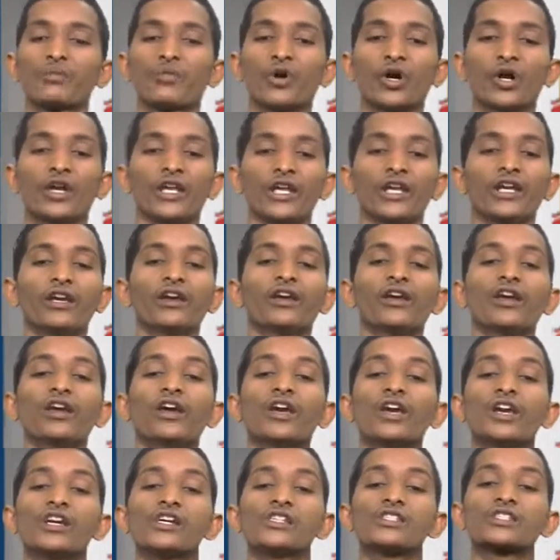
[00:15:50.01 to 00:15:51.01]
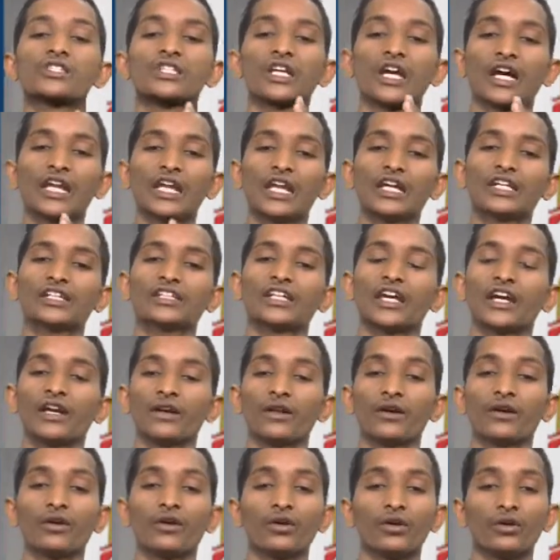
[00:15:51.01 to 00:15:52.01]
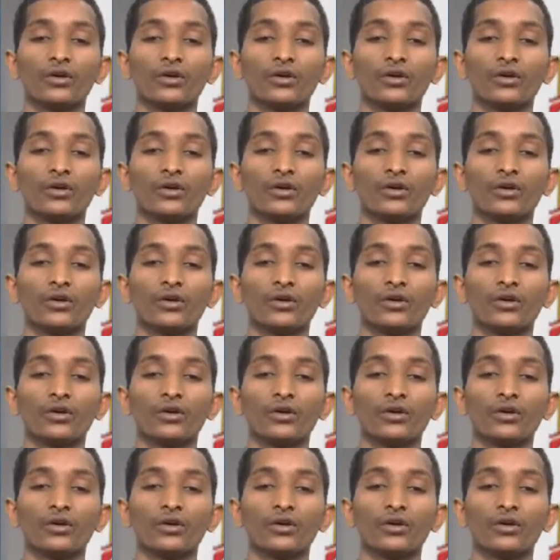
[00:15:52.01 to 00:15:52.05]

body is collected